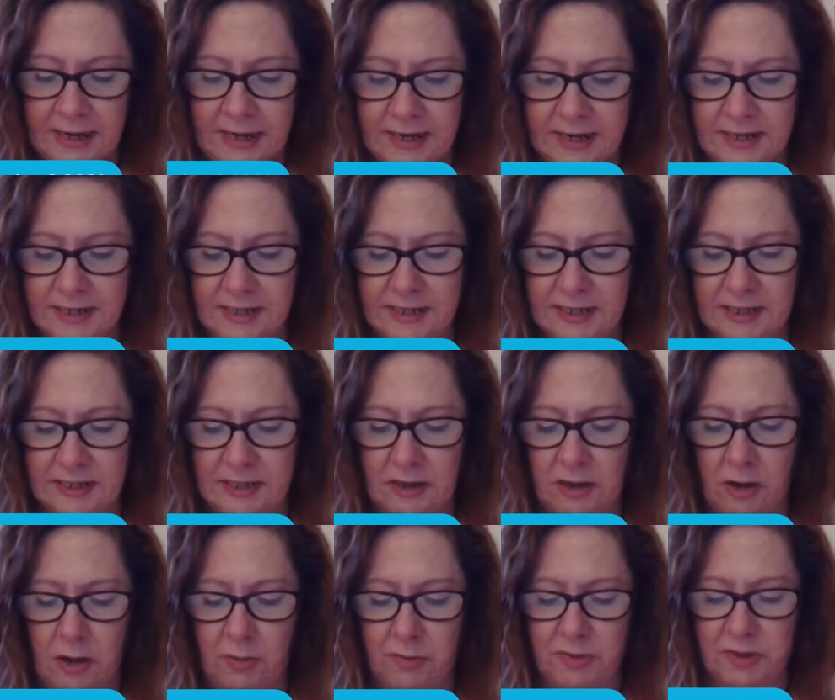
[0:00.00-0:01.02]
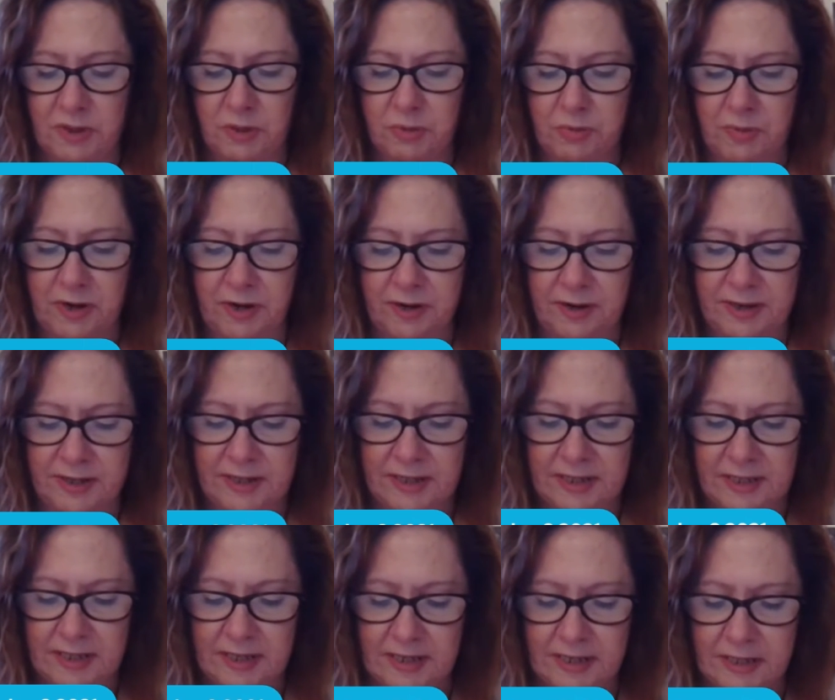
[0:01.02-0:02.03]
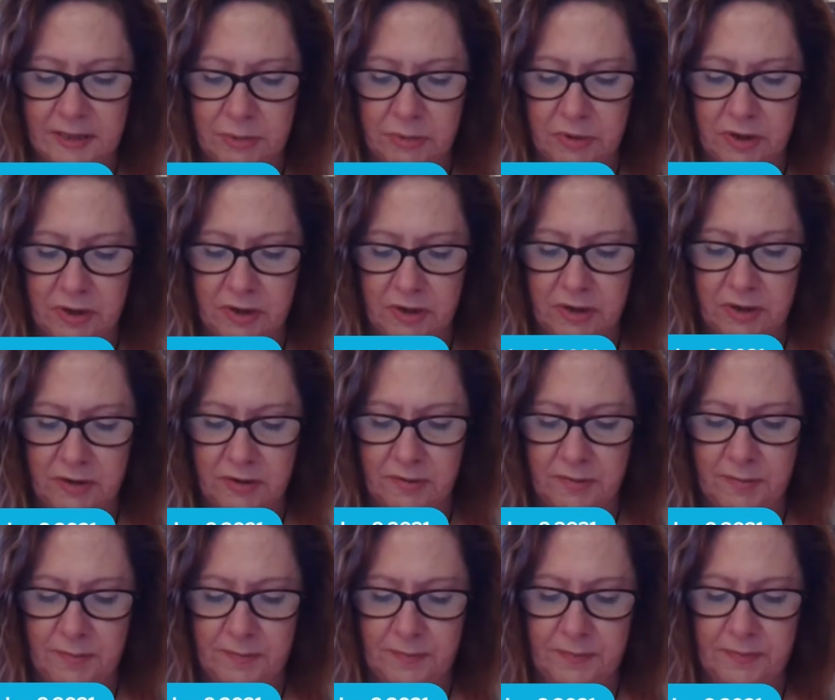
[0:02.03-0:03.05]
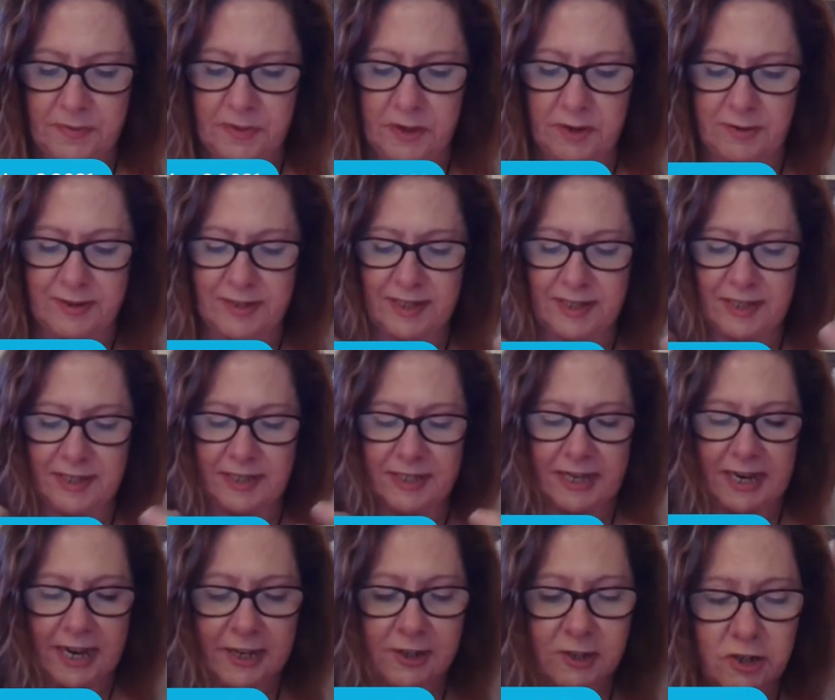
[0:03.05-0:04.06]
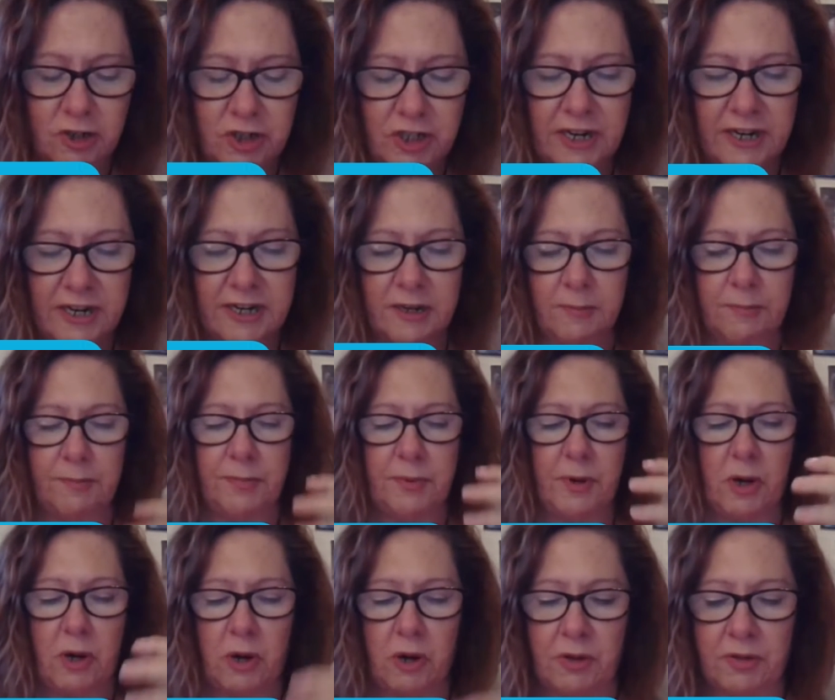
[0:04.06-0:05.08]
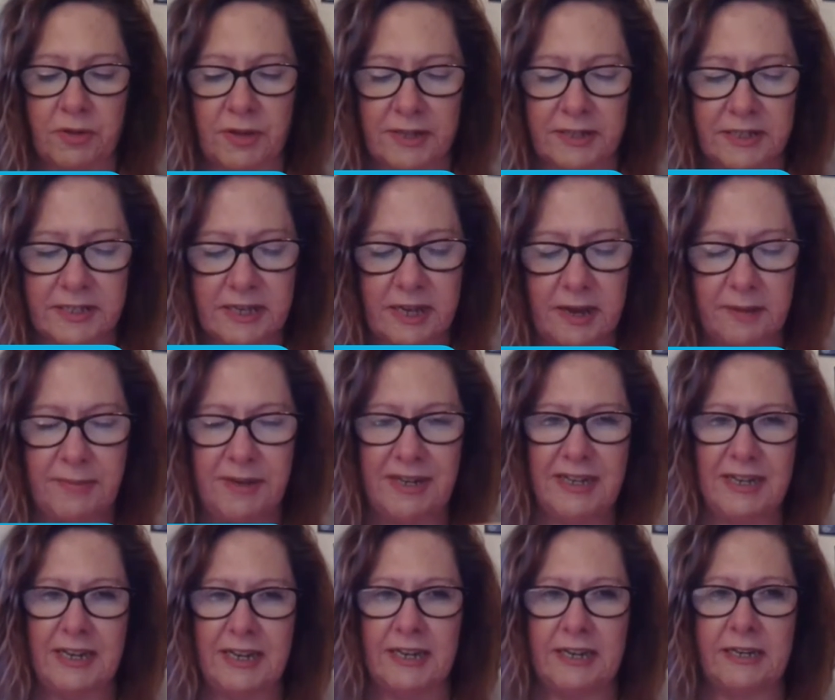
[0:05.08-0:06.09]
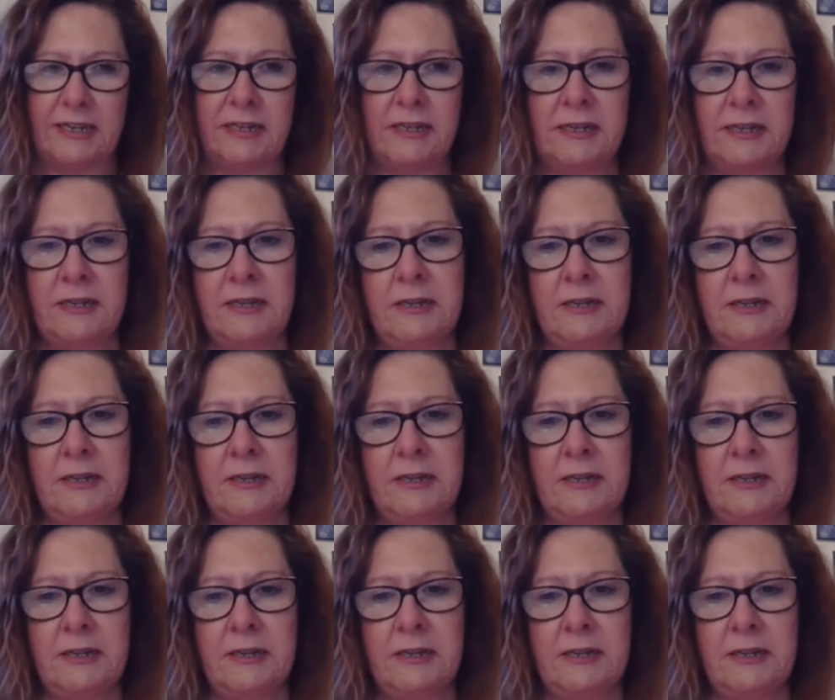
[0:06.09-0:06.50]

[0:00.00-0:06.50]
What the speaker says: is almost where it's where there is this energetic ball that's coming in